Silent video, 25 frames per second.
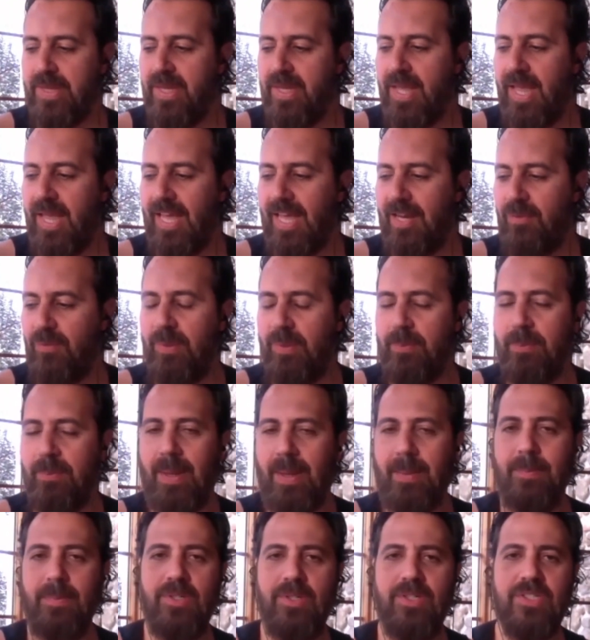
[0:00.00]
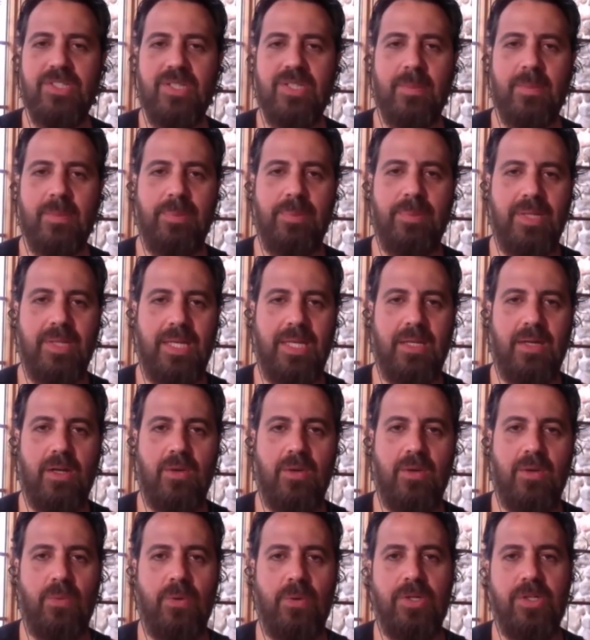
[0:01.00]
And remember is a play
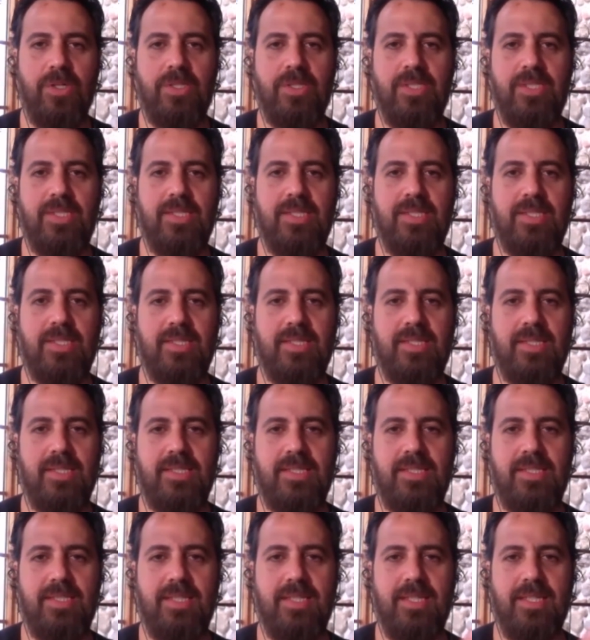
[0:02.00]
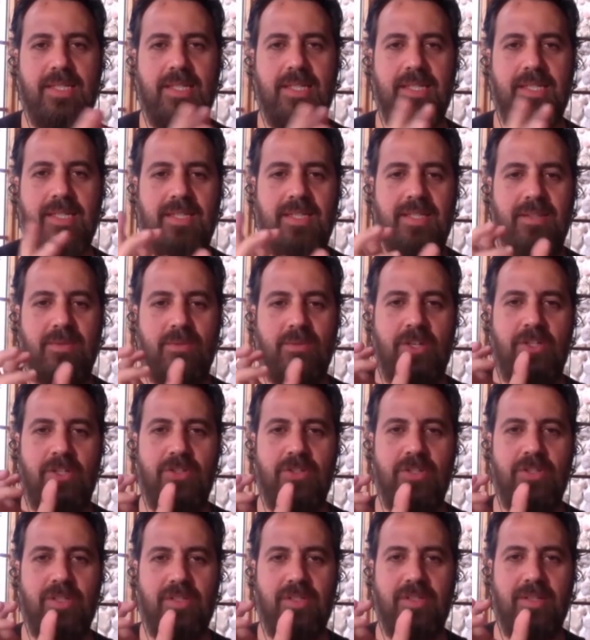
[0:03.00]
on words. It's I
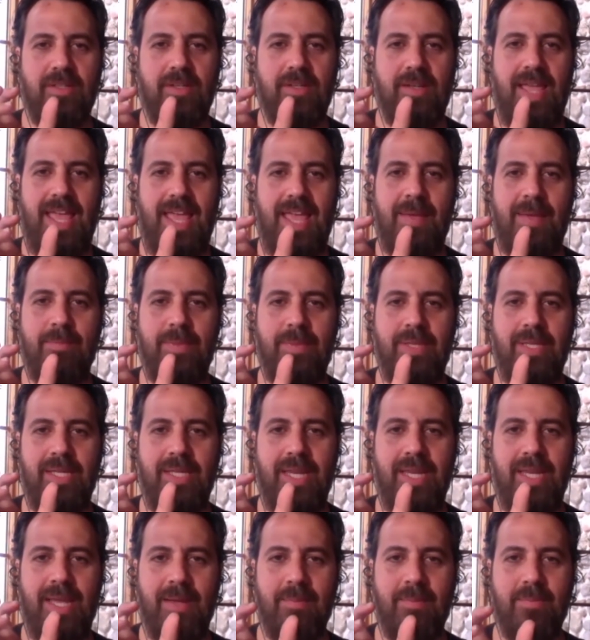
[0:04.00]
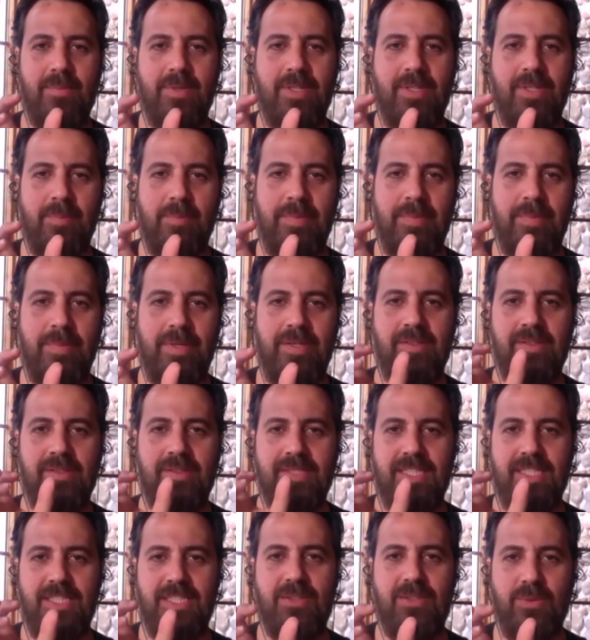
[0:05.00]
took the M-E-M in the middle and
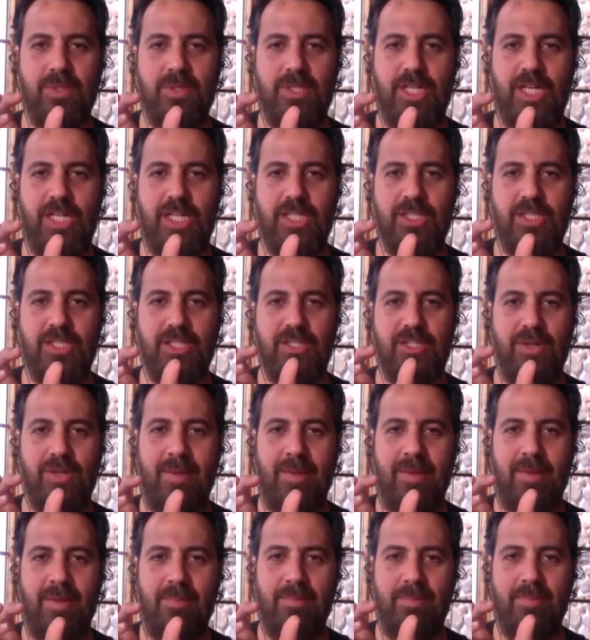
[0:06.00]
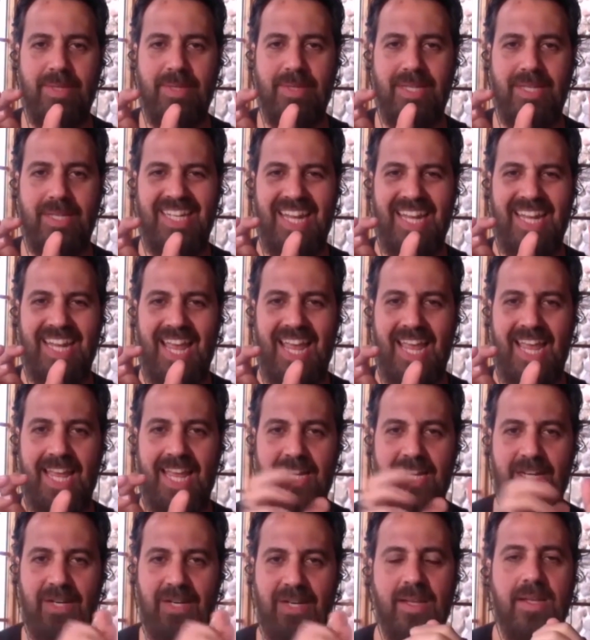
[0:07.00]
we changed it to
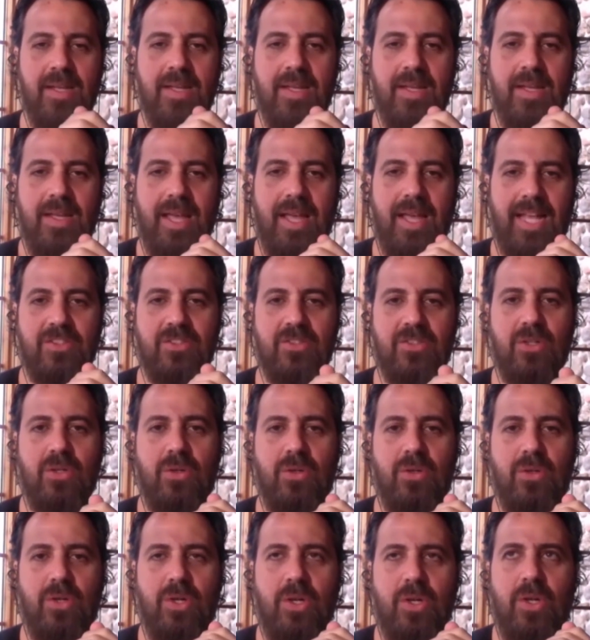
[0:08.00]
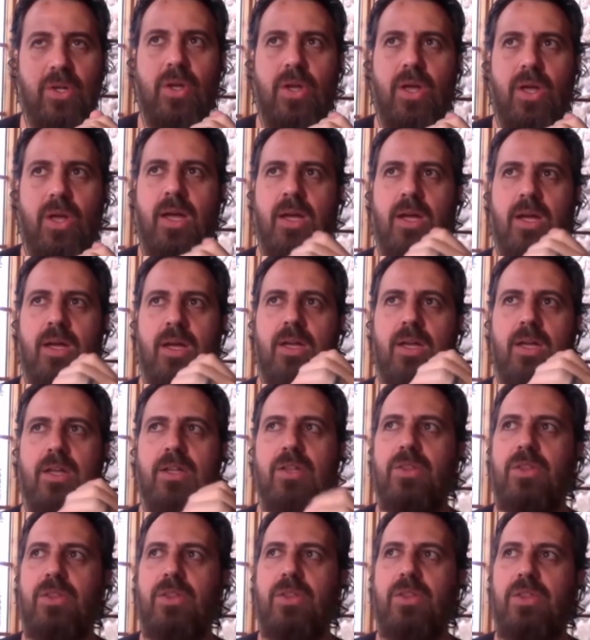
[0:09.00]
M-E-N. And so
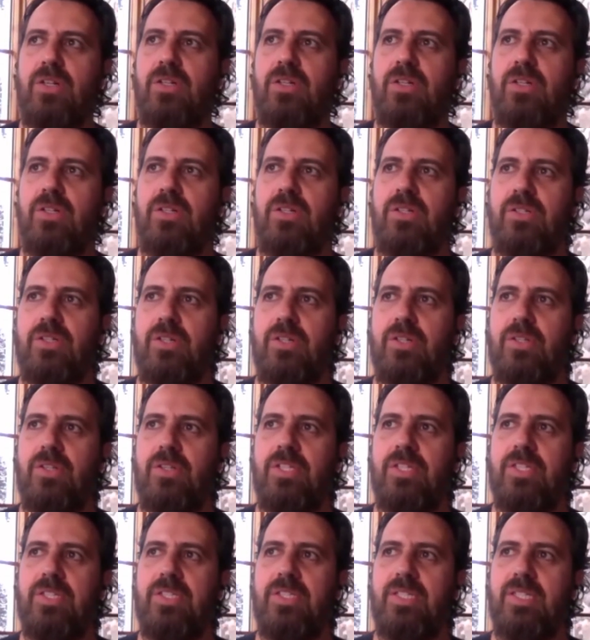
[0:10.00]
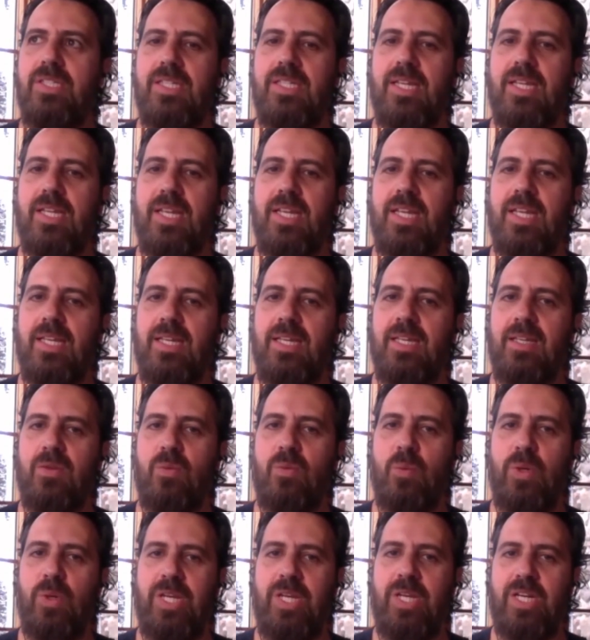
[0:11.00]
this is
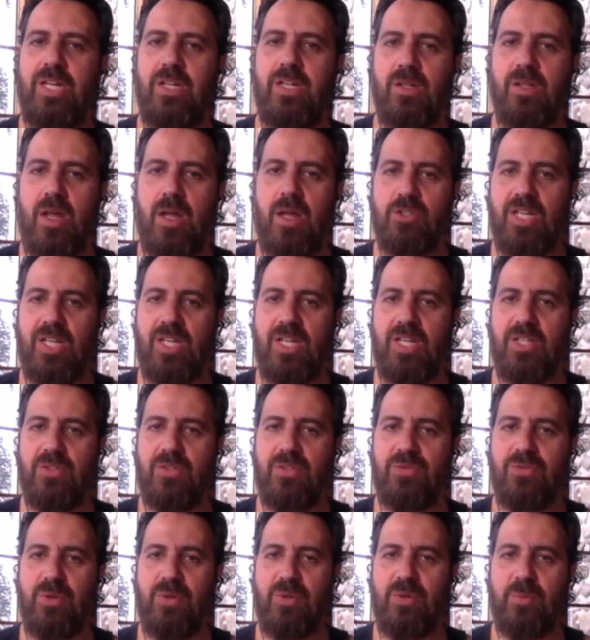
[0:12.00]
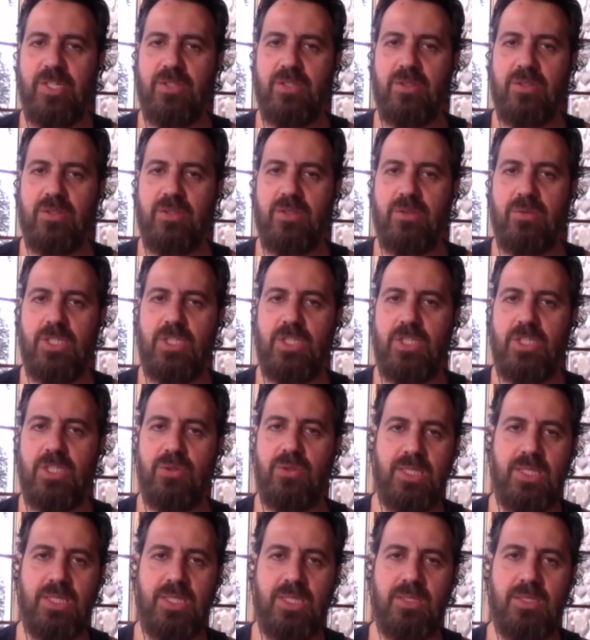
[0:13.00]
a week-long transformational
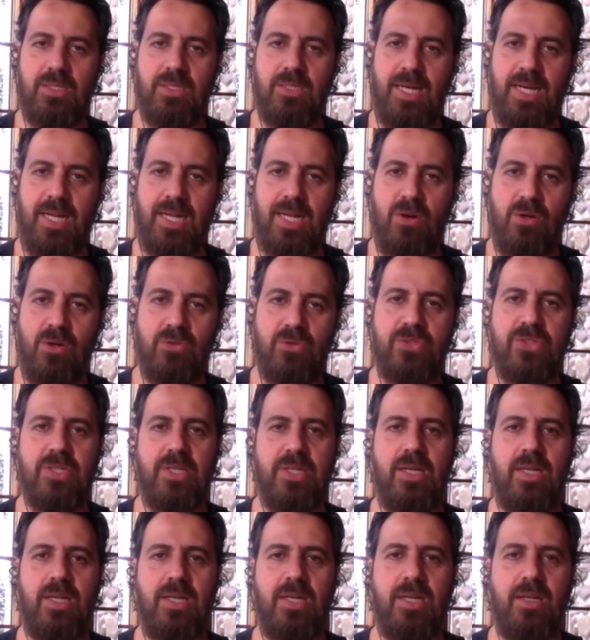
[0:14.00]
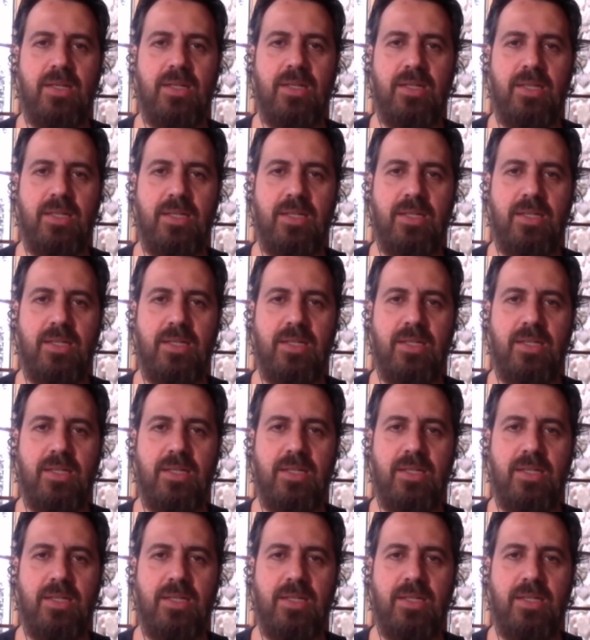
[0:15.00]
retreat that I host